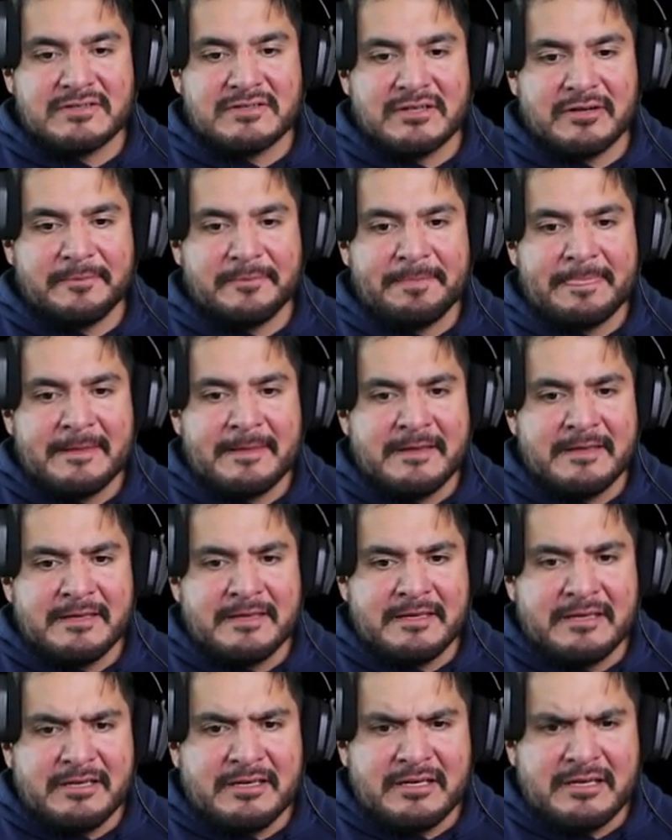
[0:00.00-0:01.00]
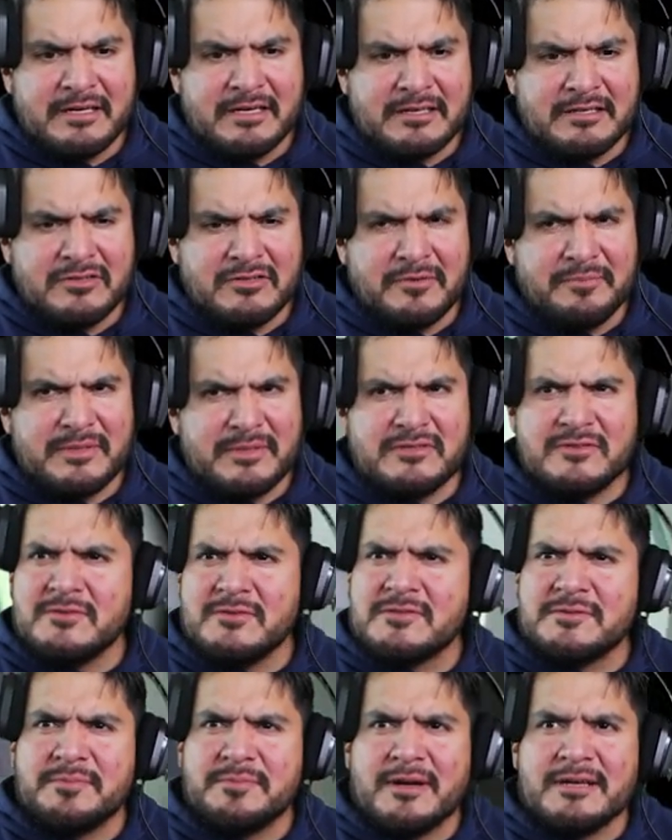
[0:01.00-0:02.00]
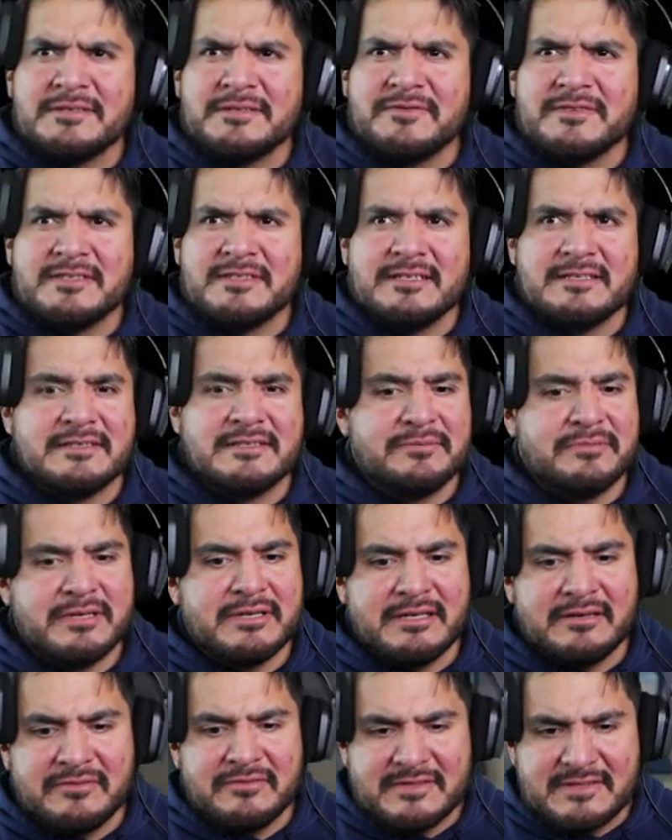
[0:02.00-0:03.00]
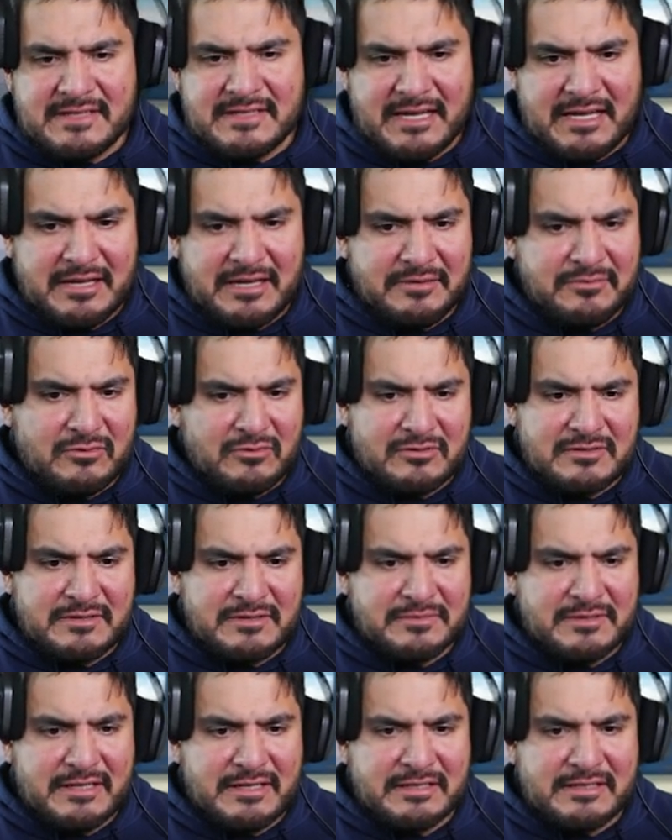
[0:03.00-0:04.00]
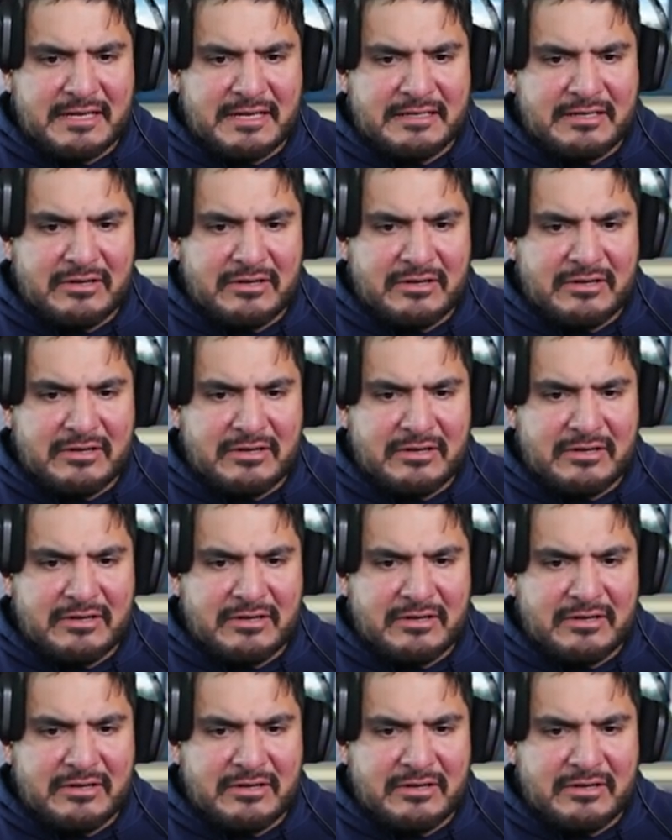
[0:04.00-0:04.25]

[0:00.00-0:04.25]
So don't be too surprised if you see somebody of the same or something like that.